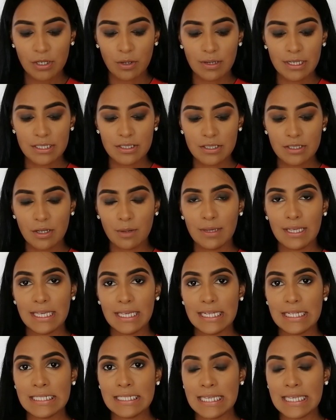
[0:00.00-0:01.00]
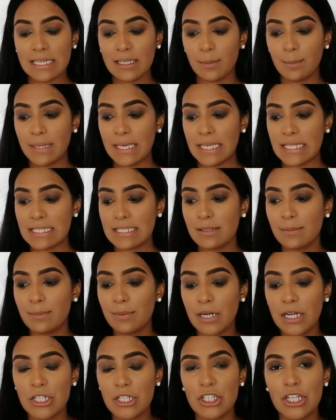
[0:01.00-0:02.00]
And we're going to go ahead and take a
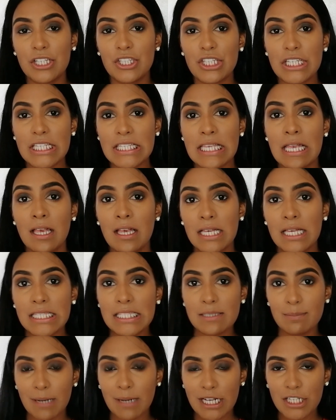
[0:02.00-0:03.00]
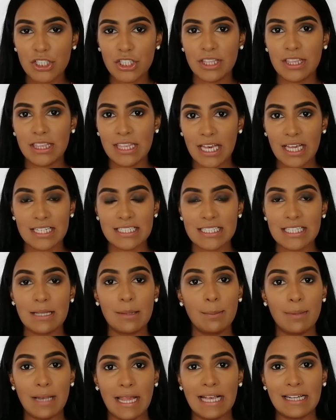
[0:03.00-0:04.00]
pencil brush and just smudge
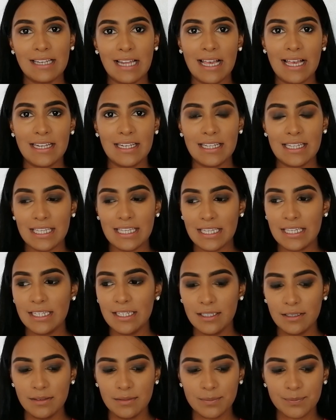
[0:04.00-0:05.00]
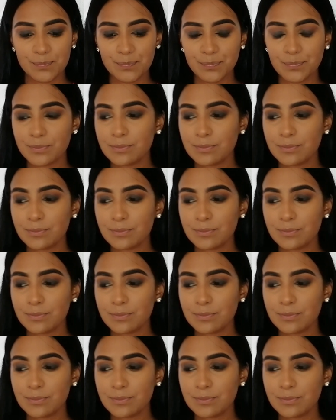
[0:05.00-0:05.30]
that black liner in.